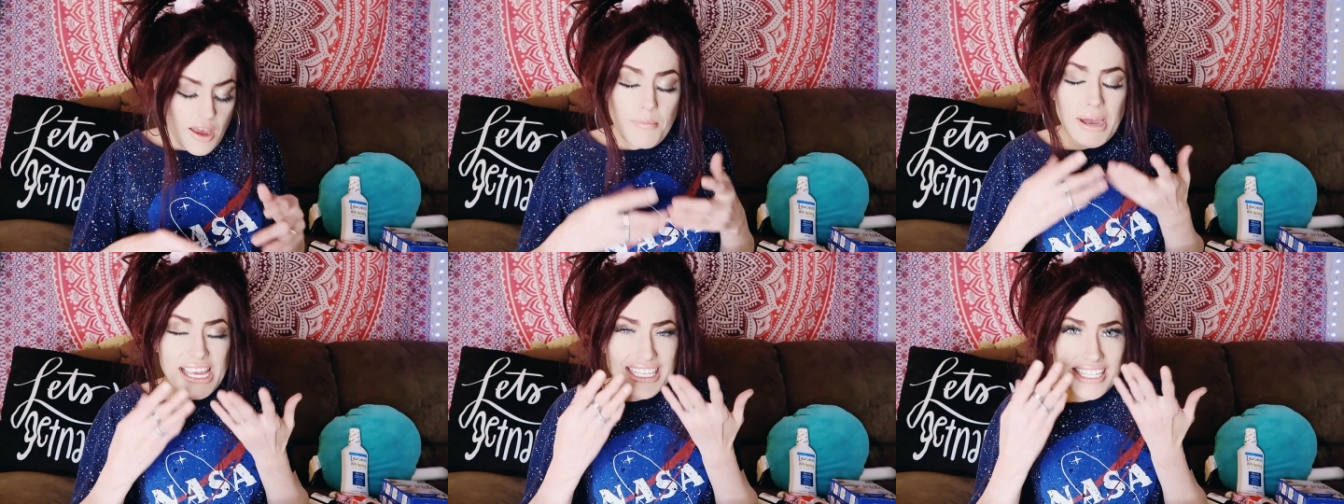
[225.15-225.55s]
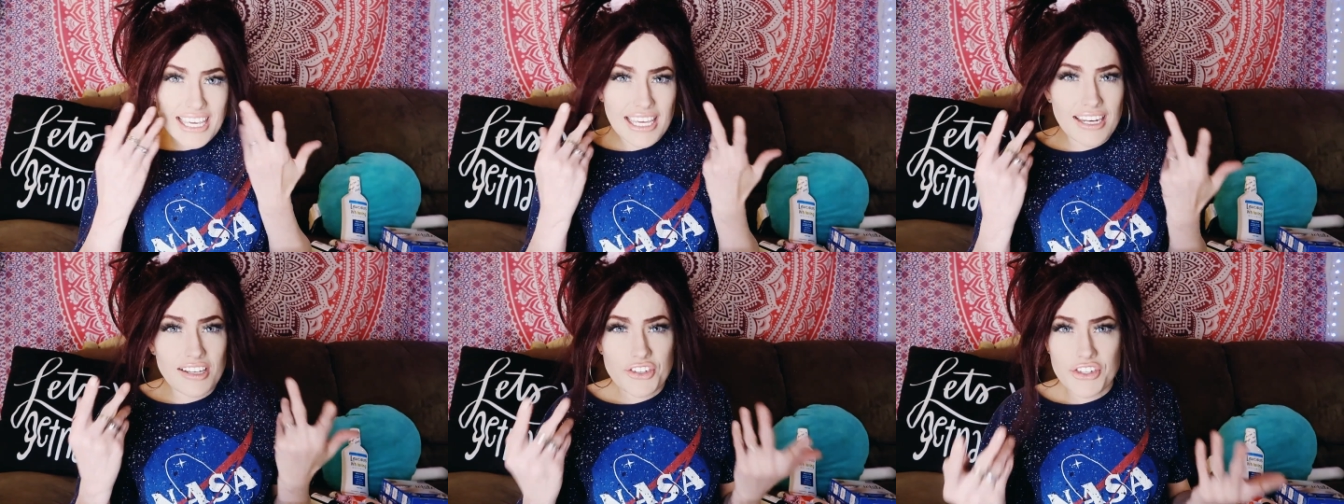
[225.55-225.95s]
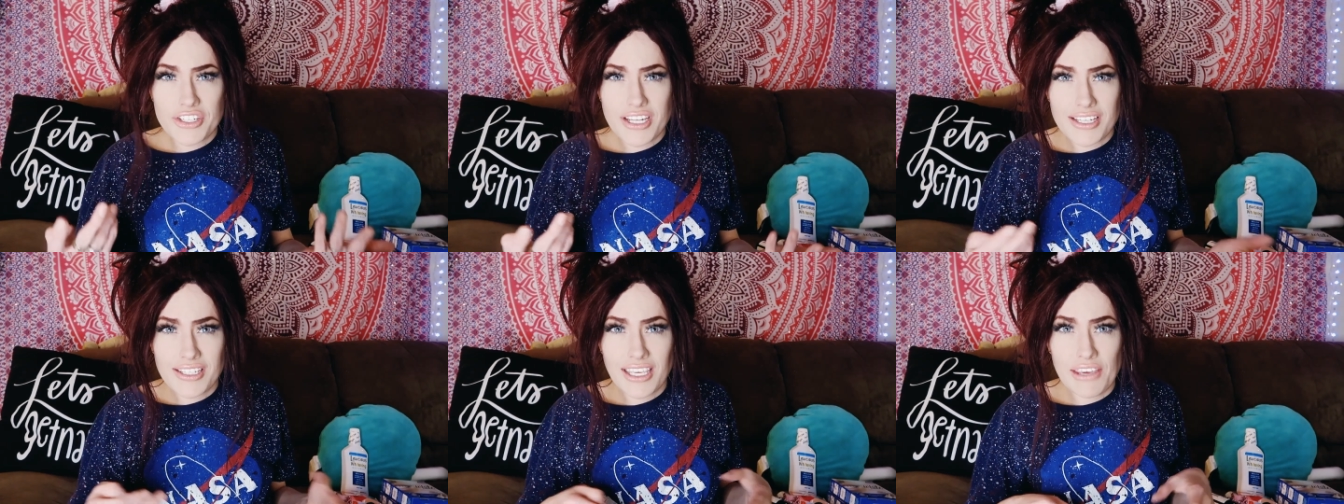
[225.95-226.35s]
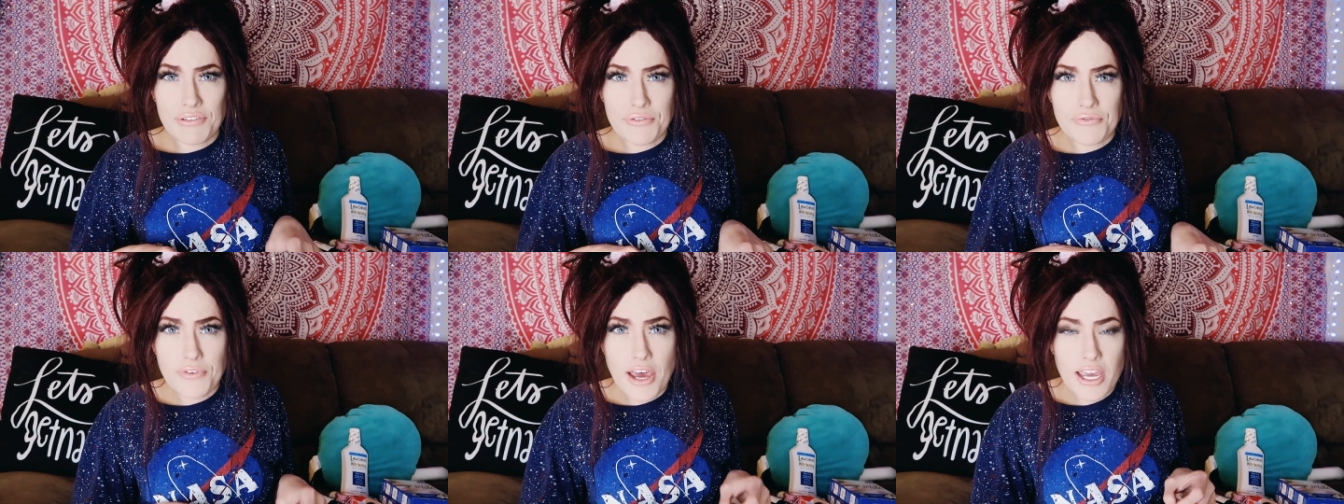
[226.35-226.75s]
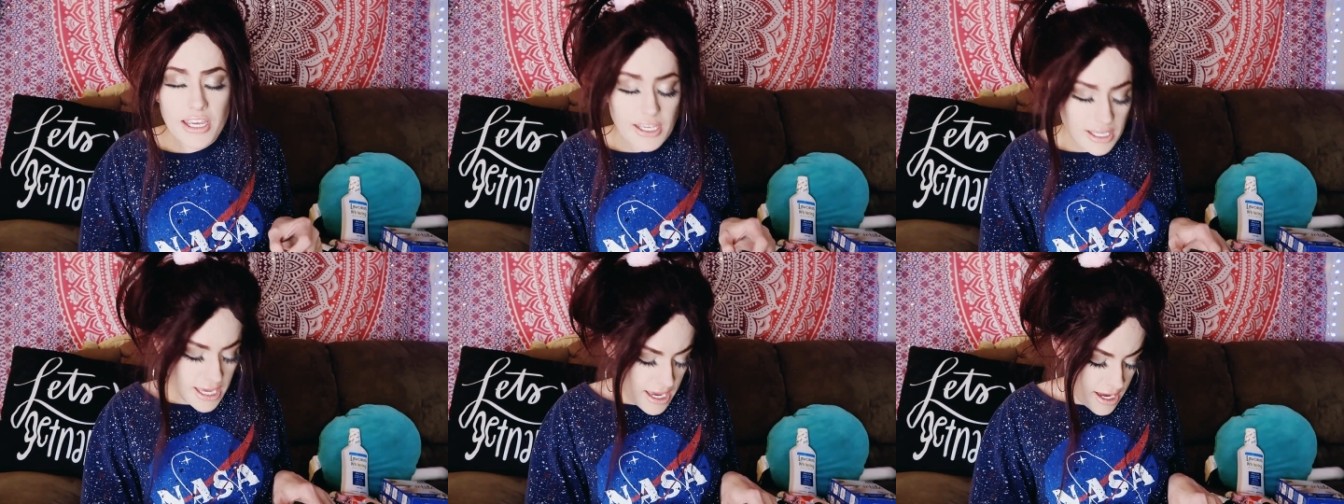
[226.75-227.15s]
My skin just doesn't give a
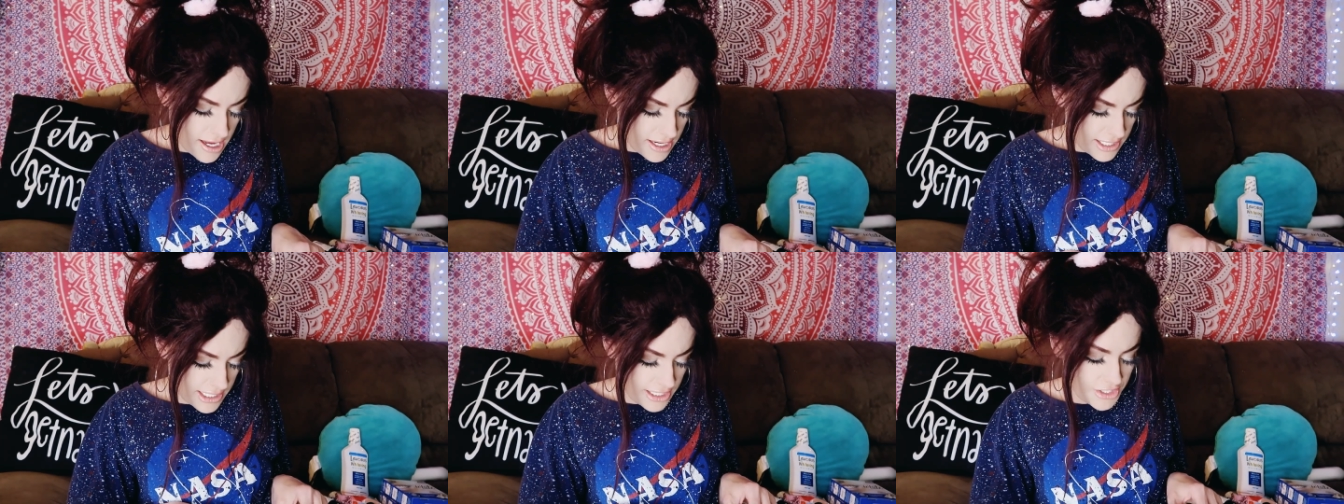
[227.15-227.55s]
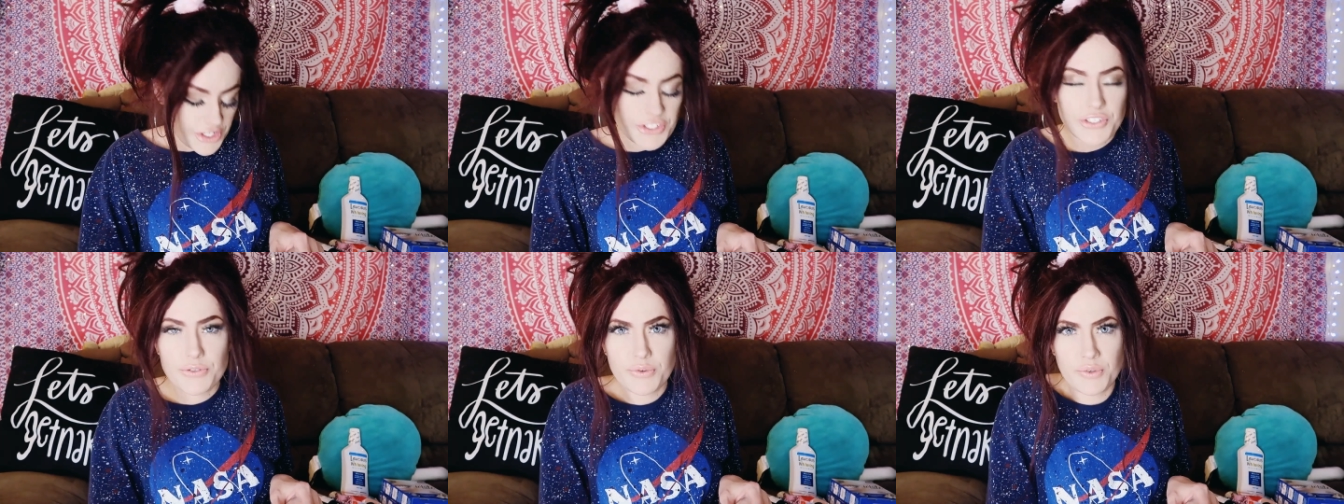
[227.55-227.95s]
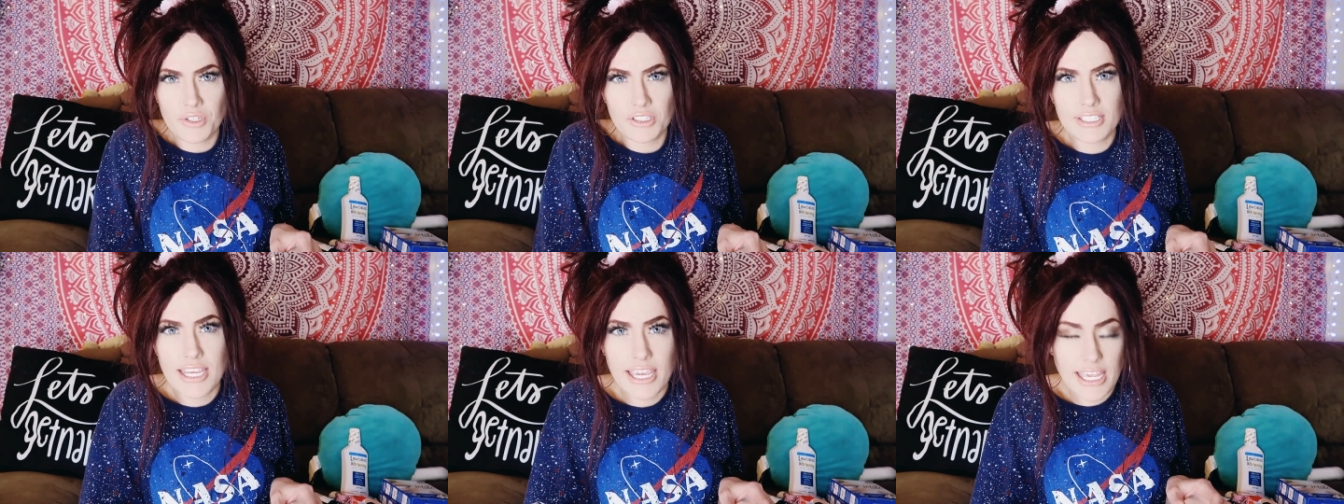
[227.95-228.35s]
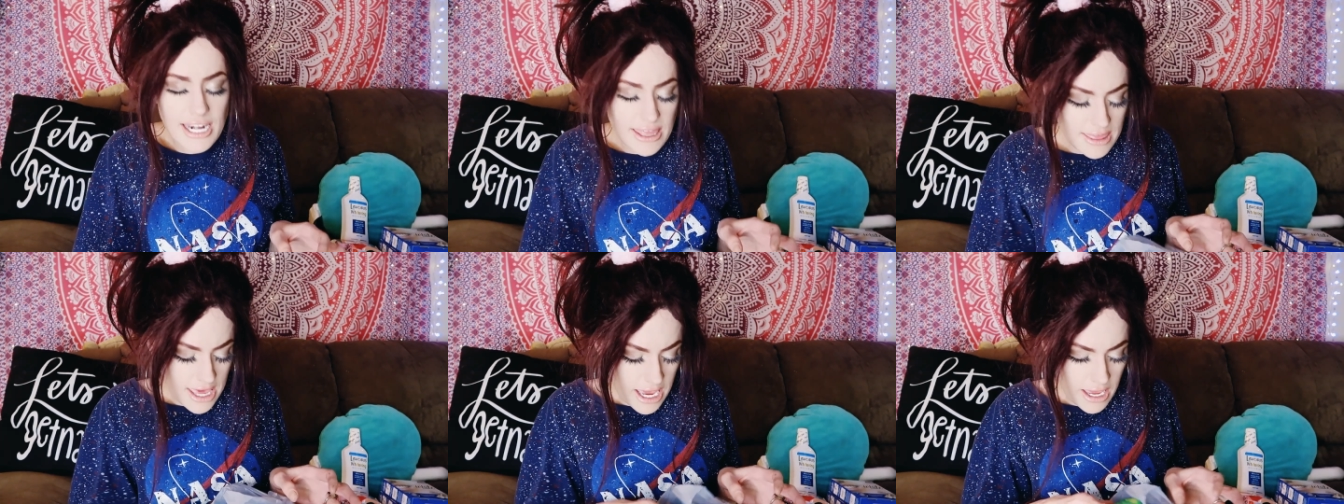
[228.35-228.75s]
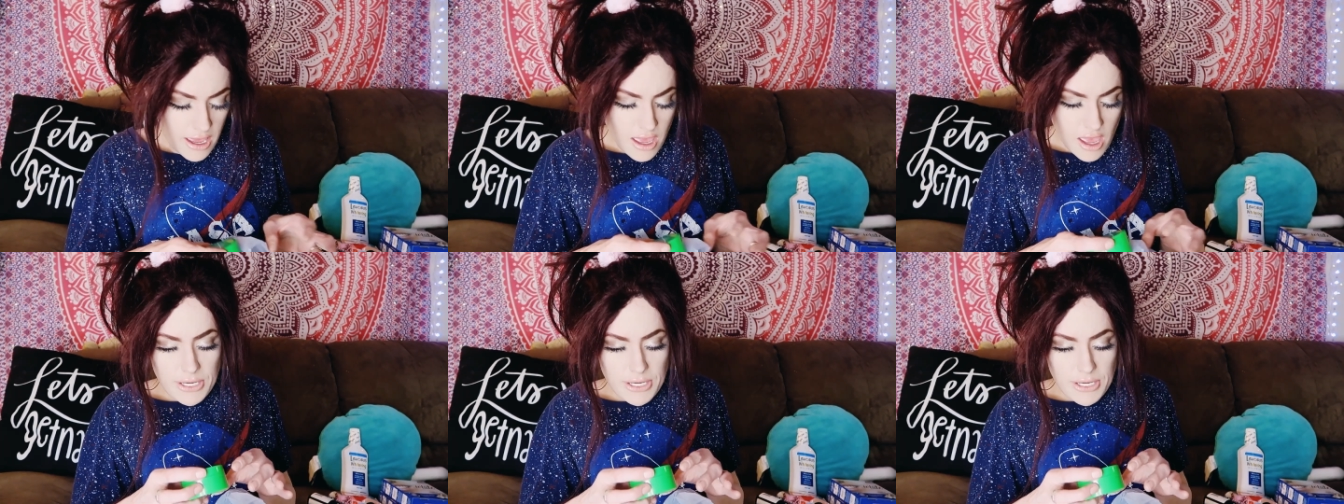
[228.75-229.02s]
fuck, and it just will take anything.